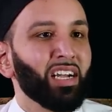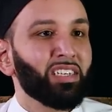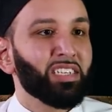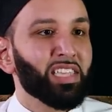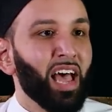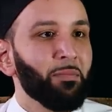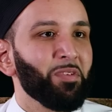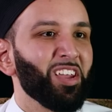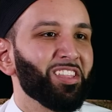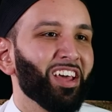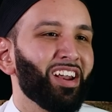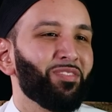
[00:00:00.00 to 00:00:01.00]
Does that
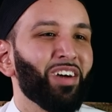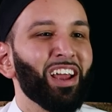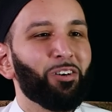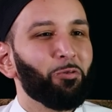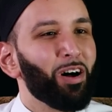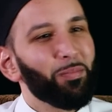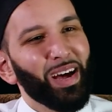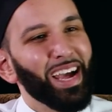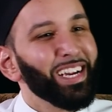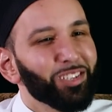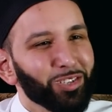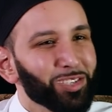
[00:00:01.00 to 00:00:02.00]
mean that if I don't want my
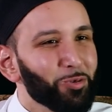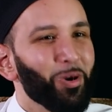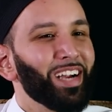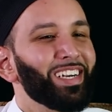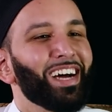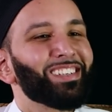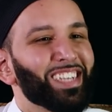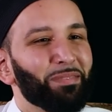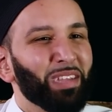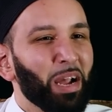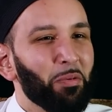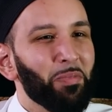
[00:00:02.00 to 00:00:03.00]
angels to write down
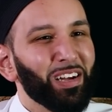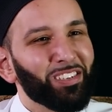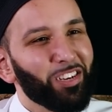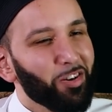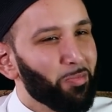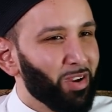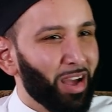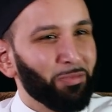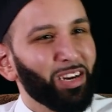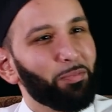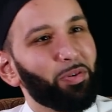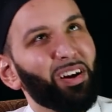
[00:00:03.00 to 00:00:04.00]
something I'm about to do, I'm
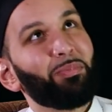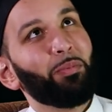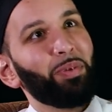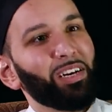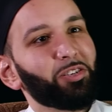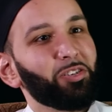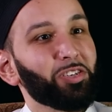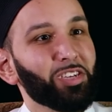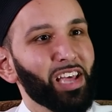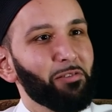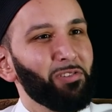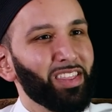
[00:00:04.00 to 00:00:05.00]
going to put up a picture so
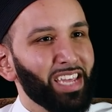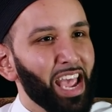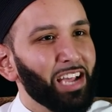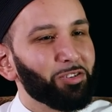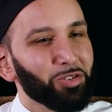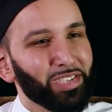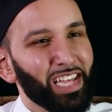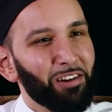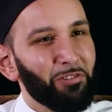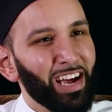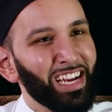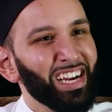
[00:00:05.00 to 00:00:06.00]
that way the angels
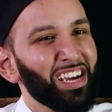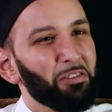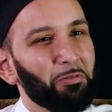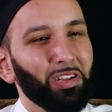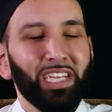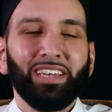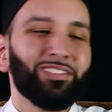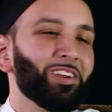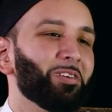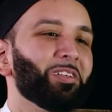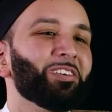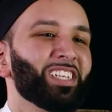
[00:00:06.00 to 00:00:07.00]
that write will leave?
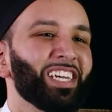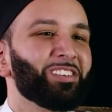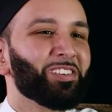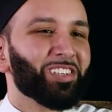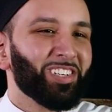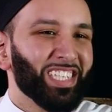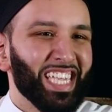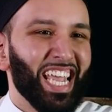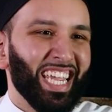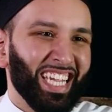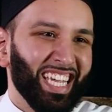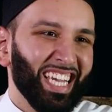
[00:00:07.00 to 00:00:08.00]
No, those angels are
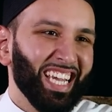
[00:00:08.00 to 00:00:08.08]
staying.